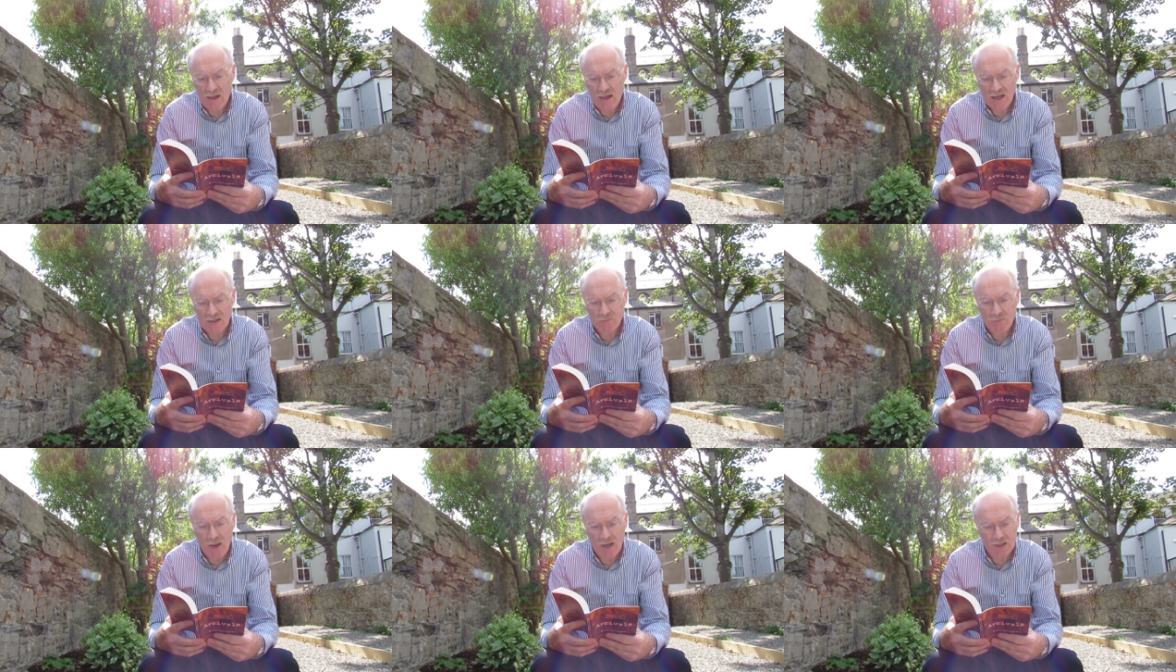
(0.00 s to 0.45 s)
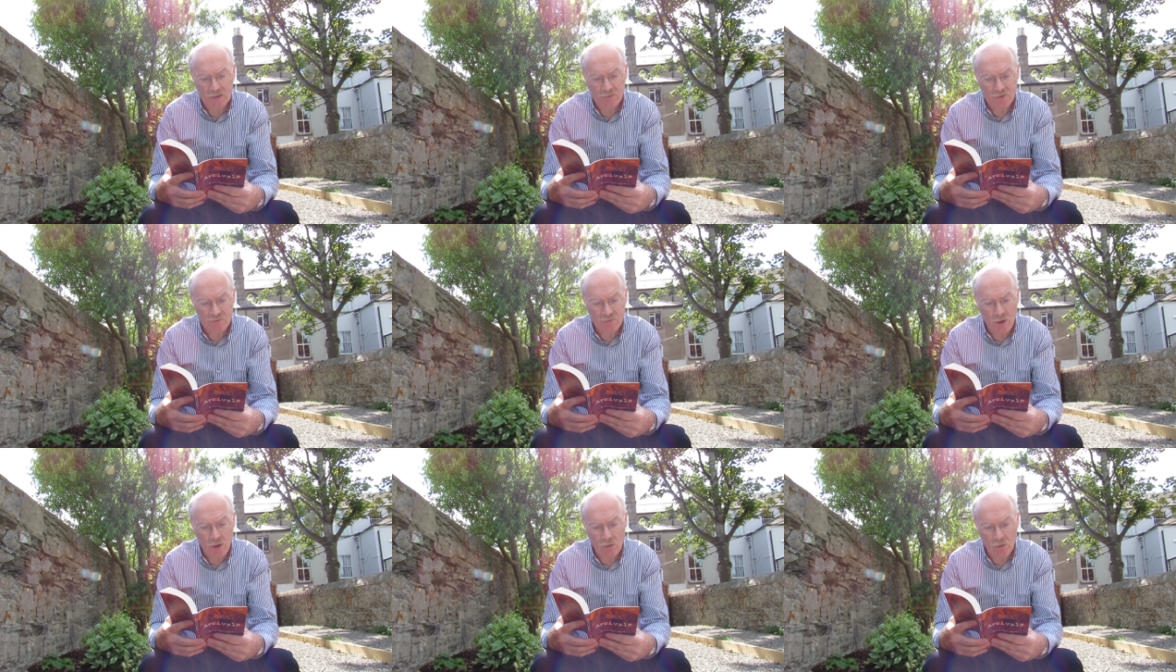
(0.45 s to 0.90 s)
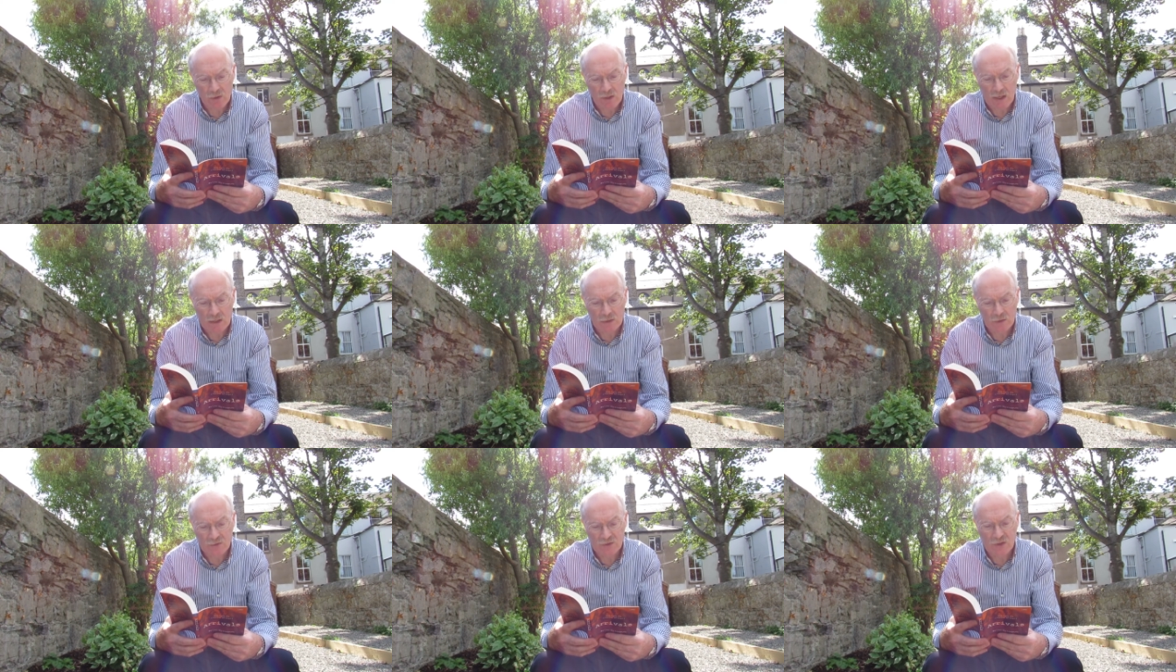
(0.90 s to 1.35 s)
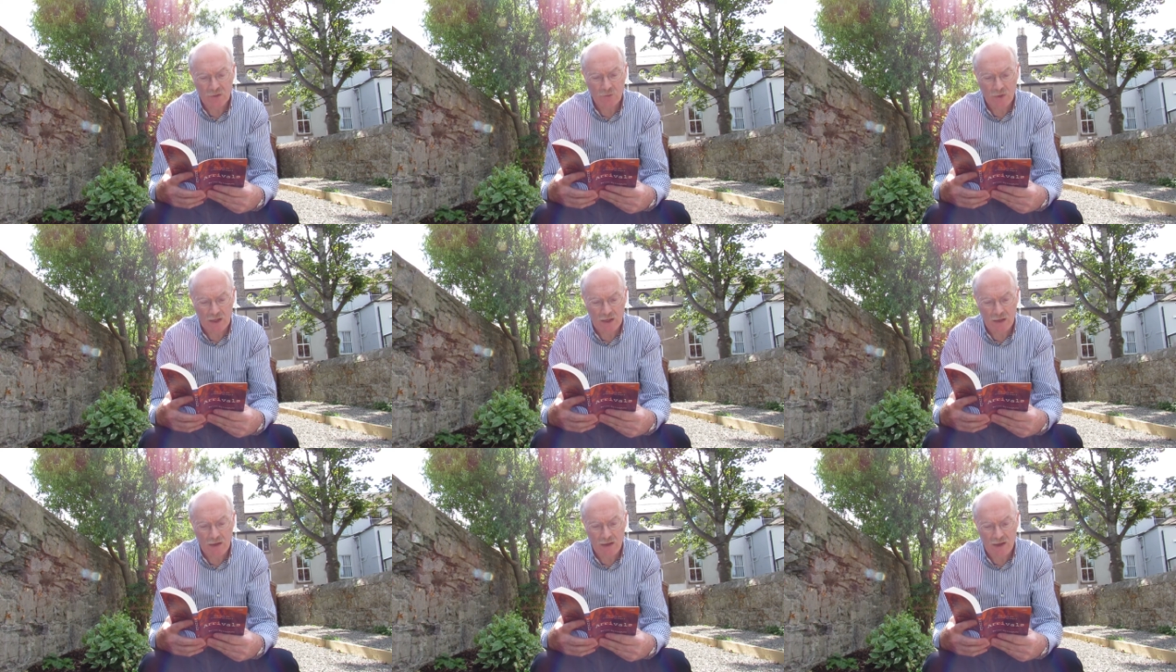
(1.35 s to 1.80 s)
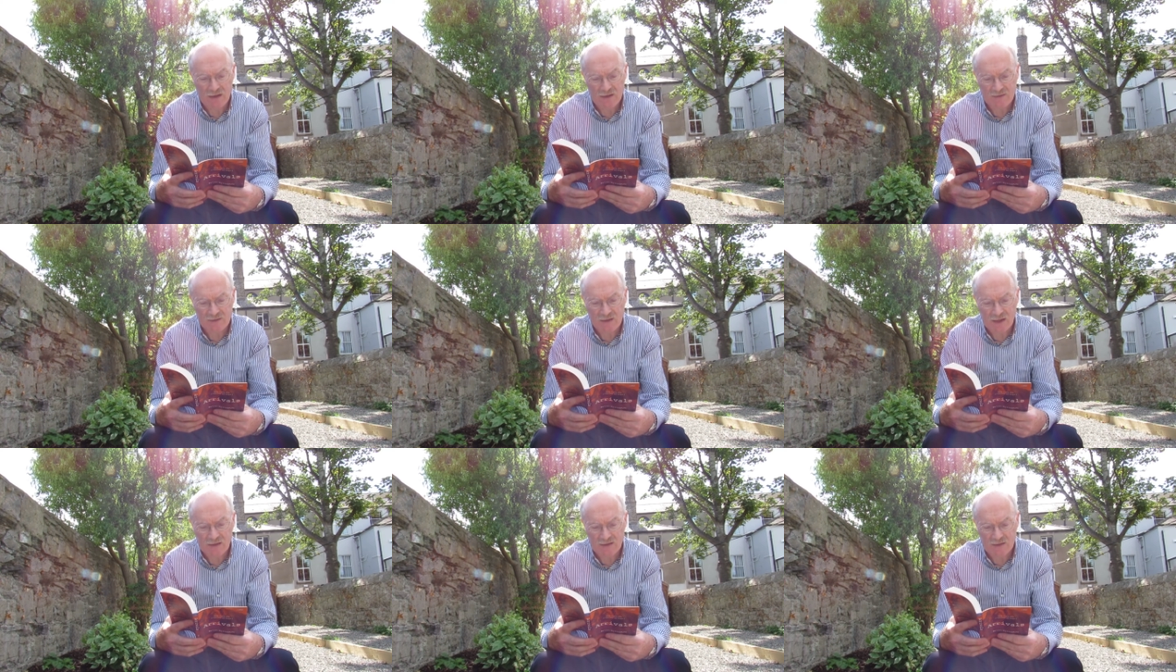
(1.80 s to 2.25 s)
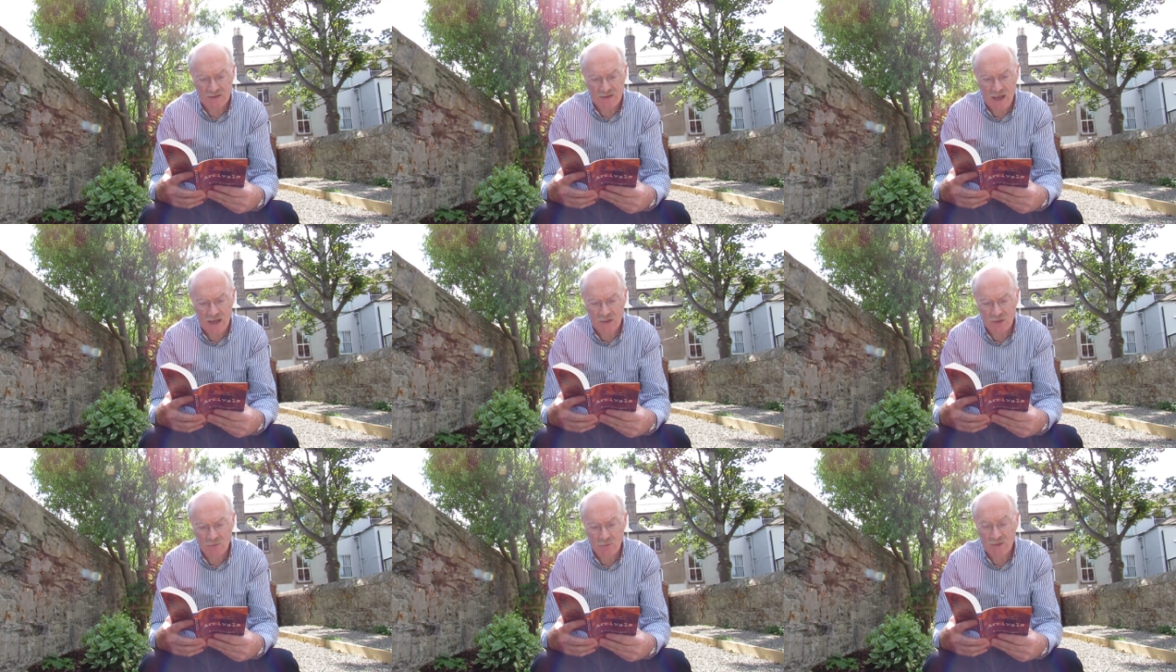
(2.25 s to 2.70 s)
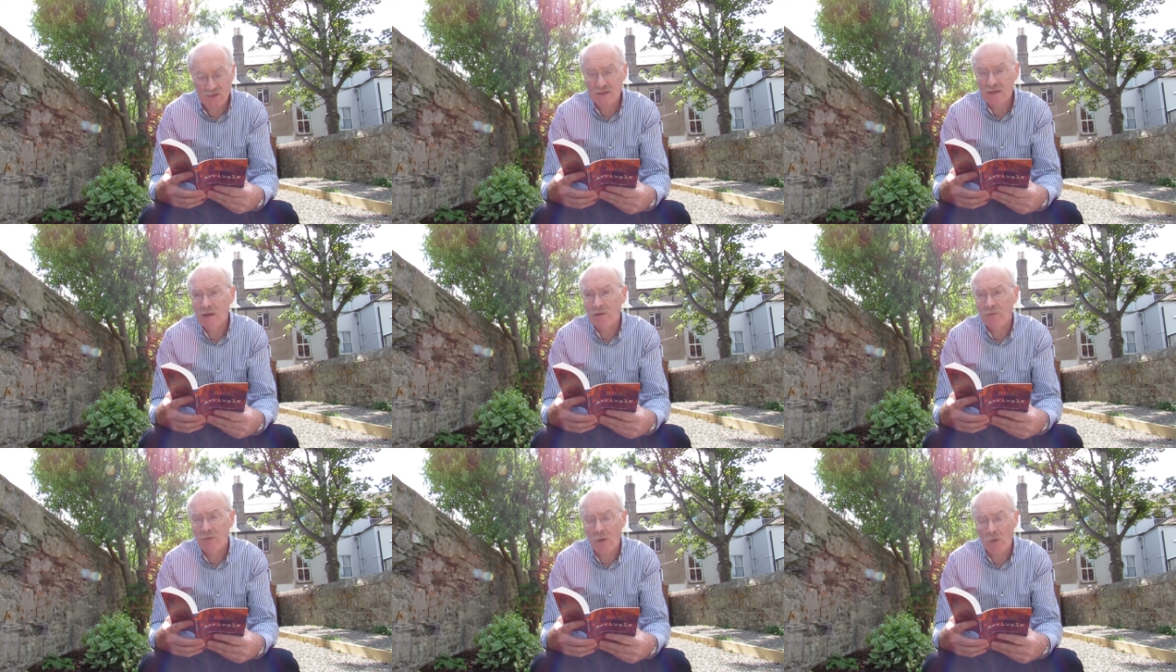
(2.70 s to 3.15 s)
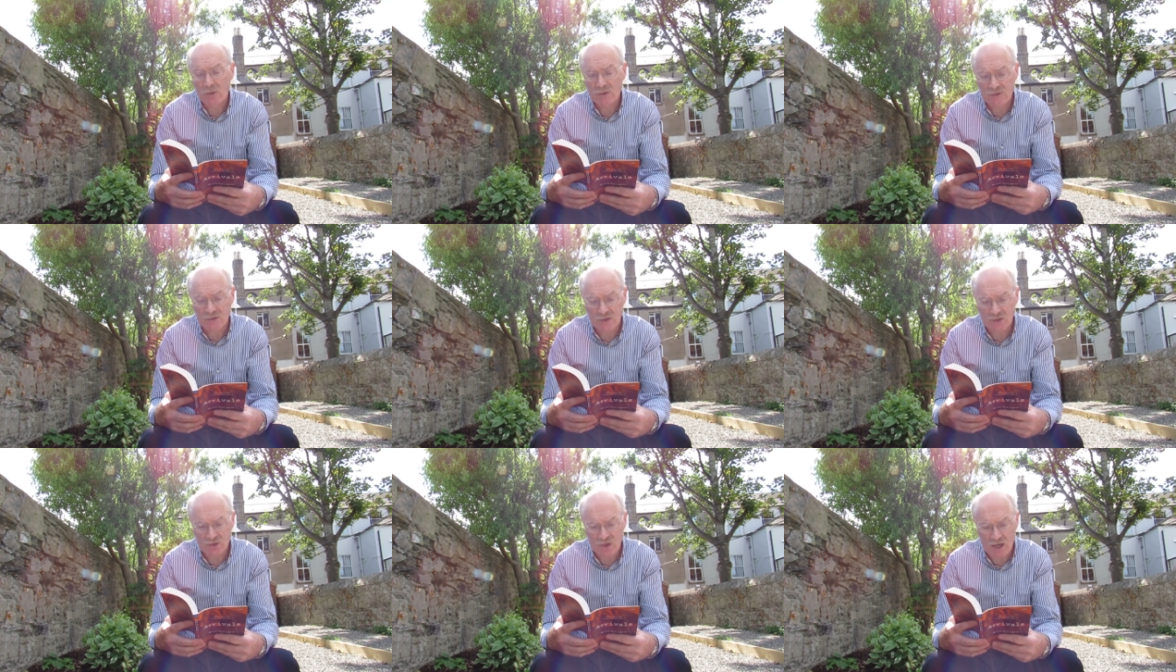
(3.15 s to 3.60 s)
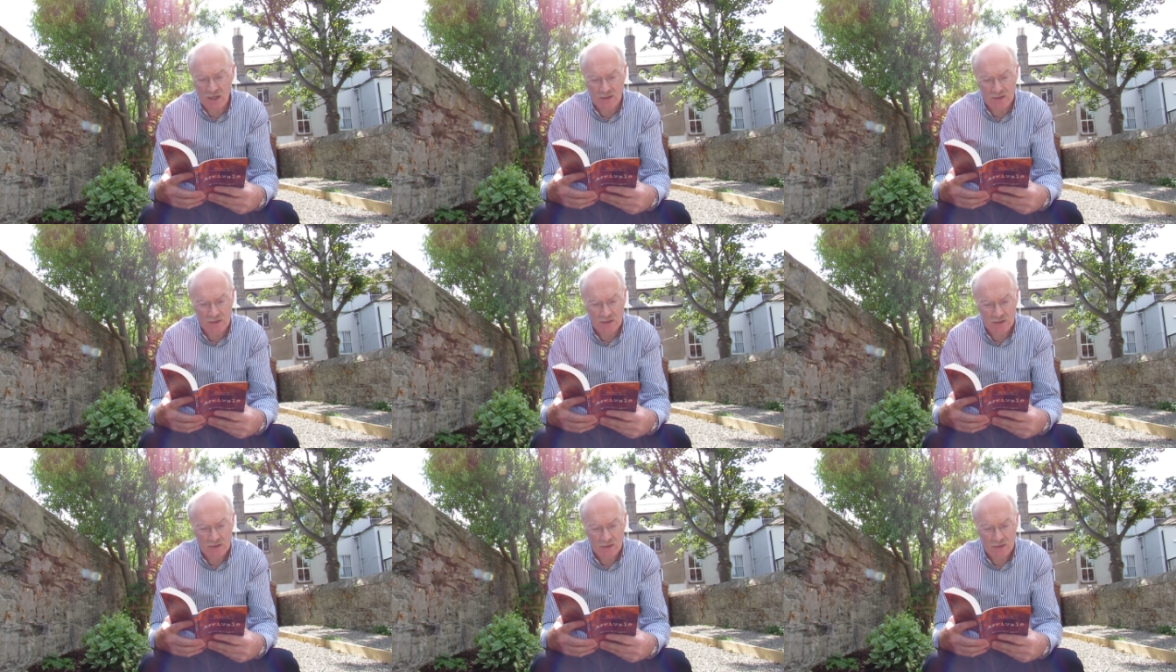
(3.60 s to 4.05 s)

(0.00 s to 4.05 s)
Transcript: As Packham spoke, and Lucy realised that his attention was still focused on Jake.